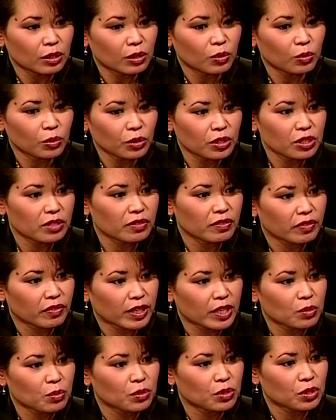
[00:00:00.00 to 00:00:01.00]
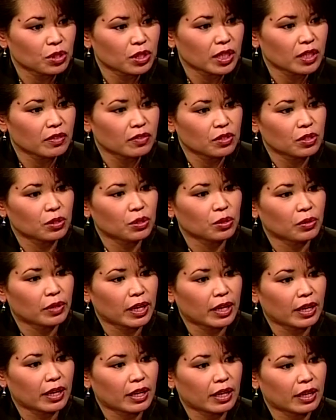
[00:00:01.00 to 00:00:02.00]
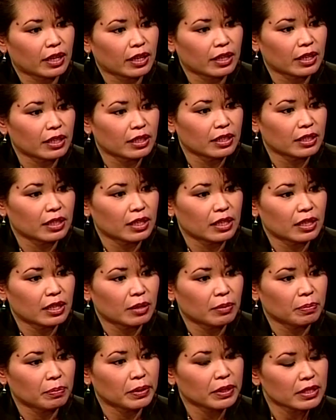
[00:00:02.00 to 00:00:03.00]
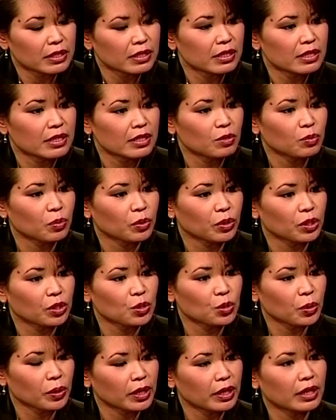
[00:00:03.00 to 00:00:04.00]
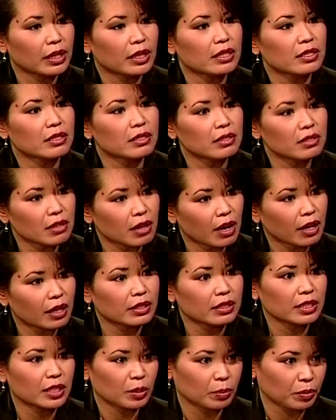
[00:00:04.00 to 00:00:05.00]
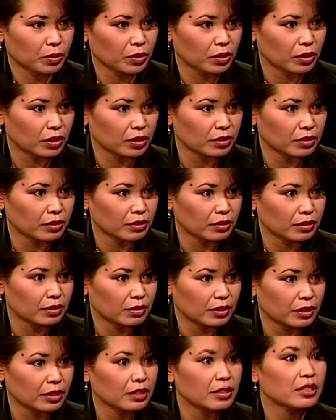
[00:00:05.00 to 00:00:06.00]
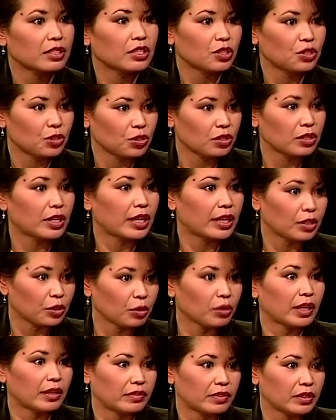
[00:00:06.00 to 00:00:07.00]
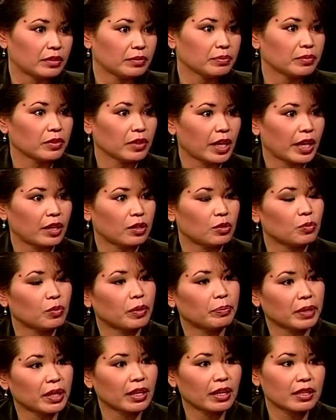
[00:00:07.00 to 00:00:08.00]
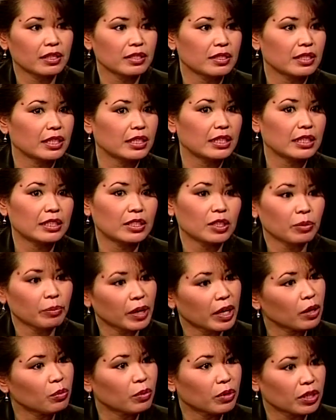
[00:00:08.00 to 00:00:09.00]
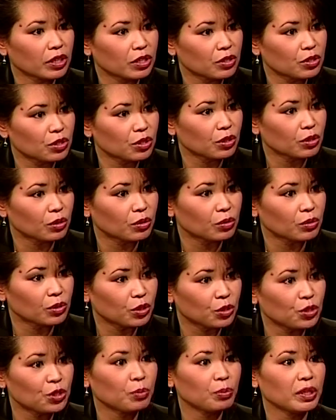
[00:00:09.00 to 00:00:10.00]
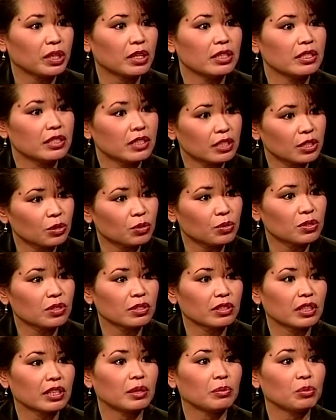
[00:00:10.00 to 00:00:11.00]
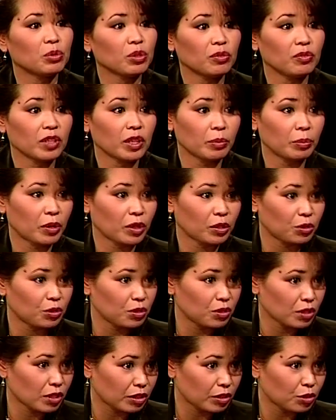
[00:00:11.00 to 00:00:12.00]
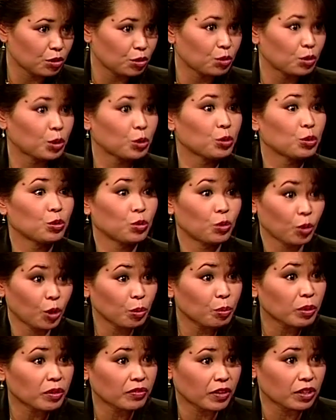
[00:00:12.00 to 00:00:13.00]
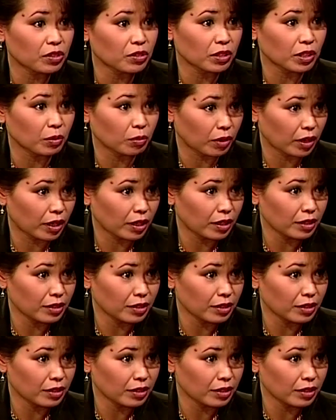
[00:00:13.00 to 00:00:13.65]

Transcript: words of advice would you give to a business where training is not typical, such as at your level? Okay, because no matter what you do, you should be continuously improving upon your skills to grow professionally, right?